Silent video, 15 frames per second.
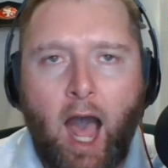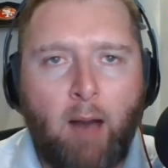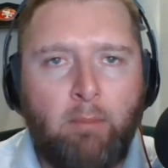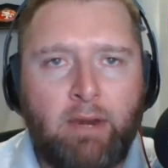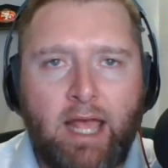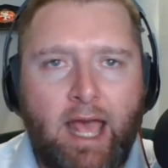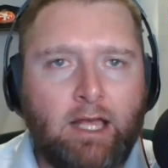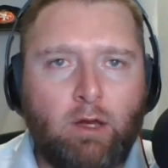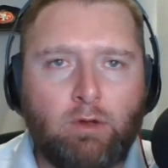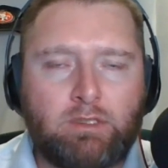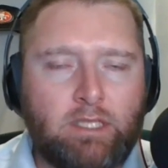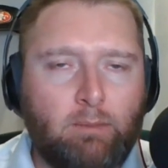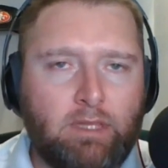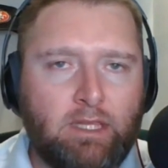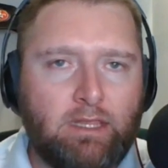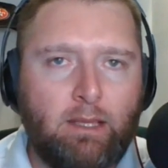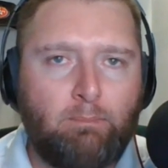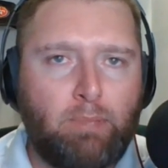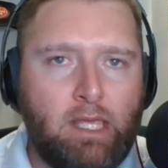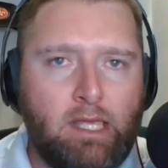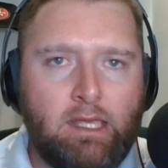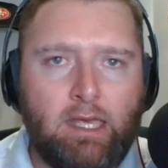I'm going to echo something
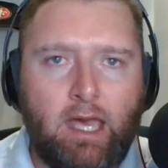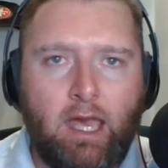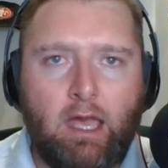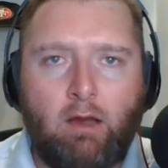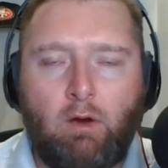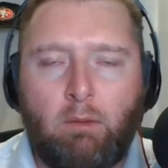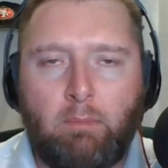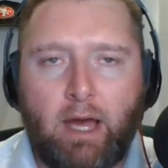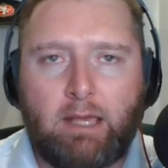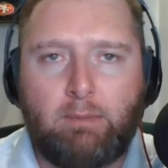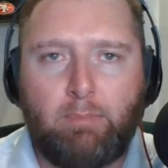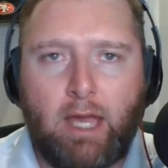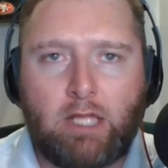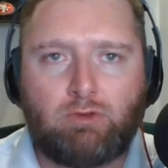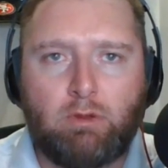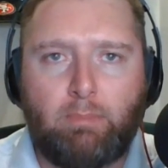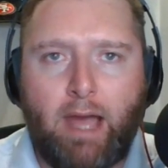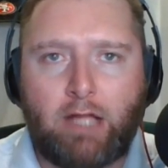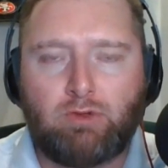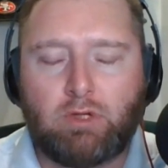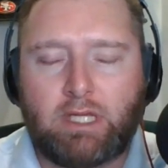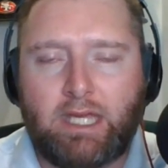that PK, my compatriot
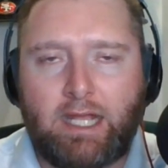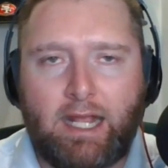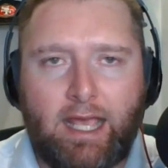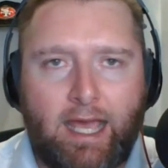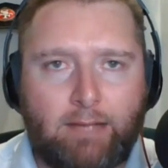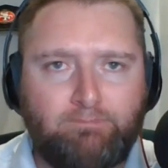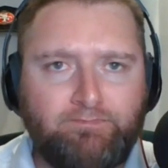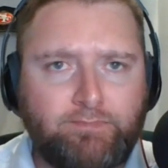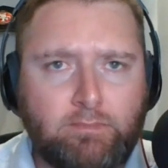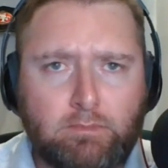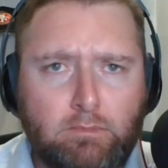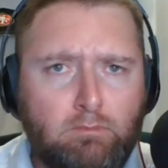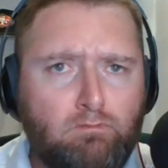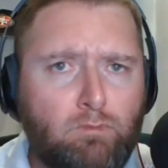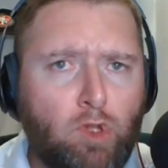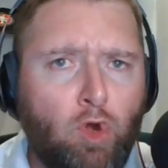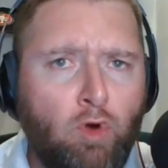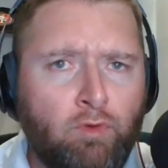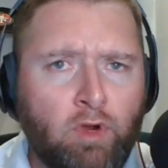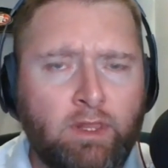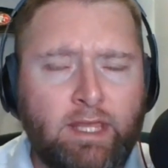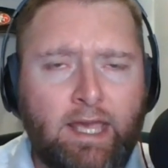Patrick Kinahan,
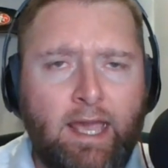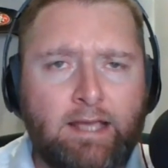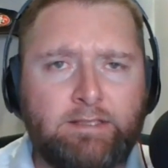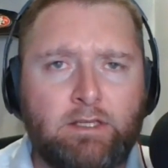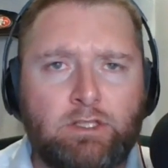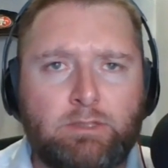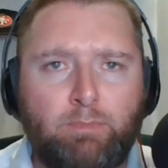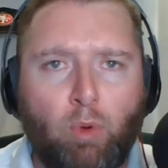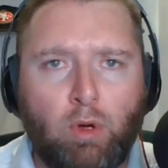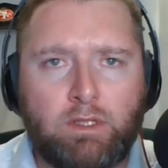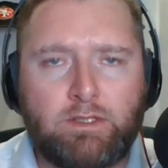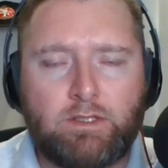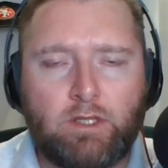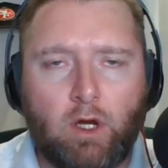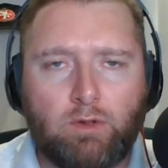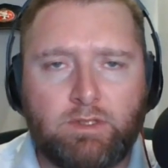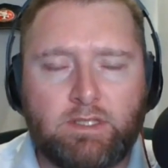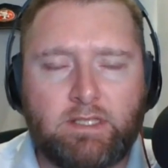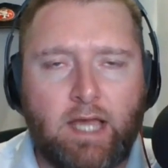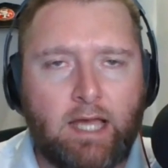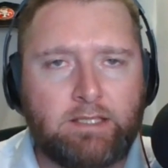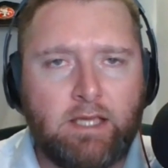over on the KSL Sports Zone
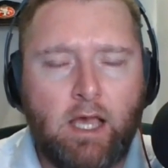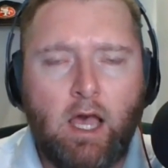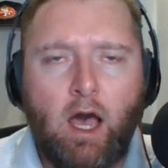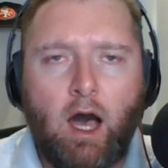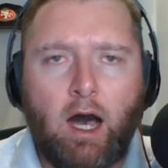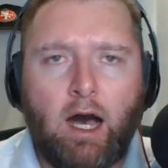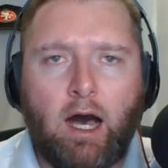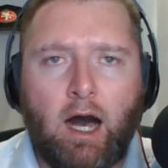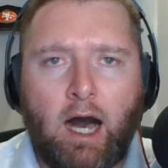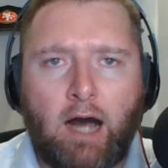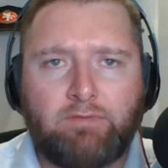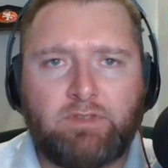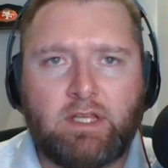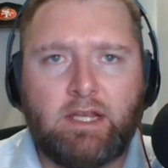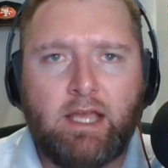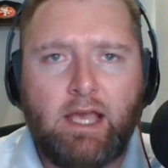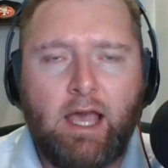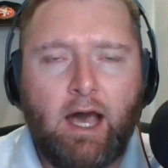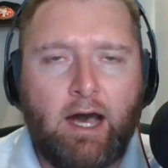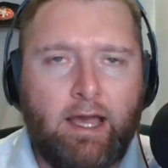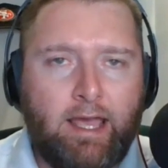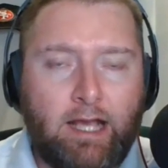says uh, often,
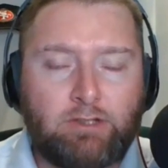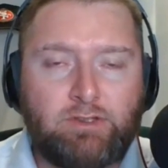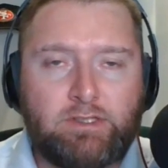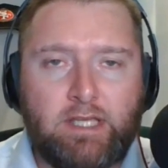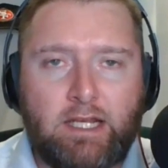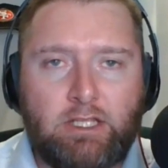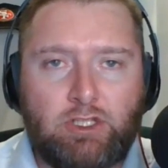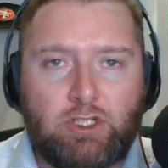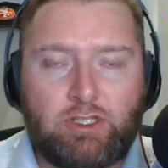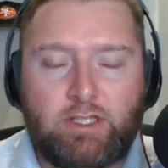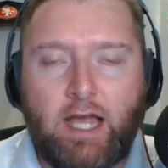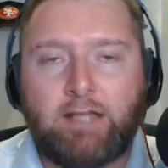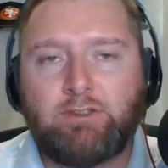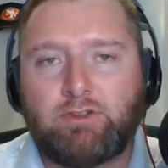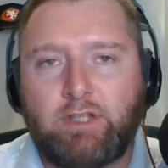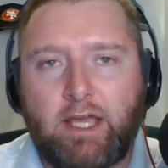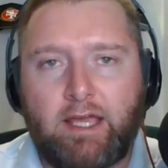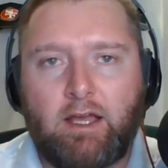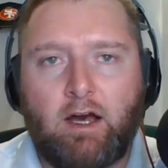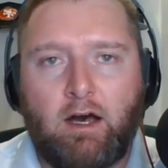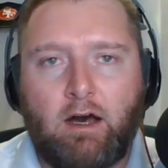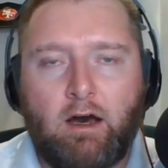I uh, actually said it just
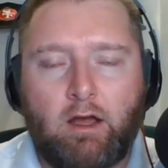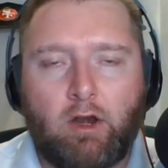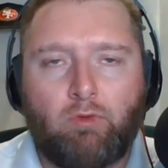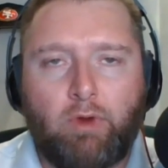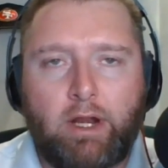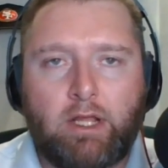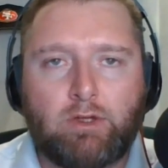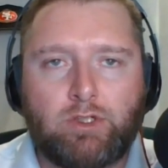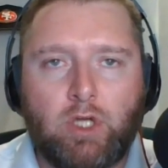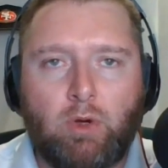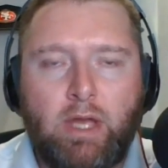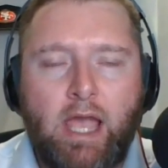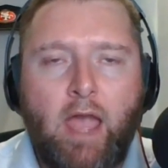yesterday uh, on our radio show,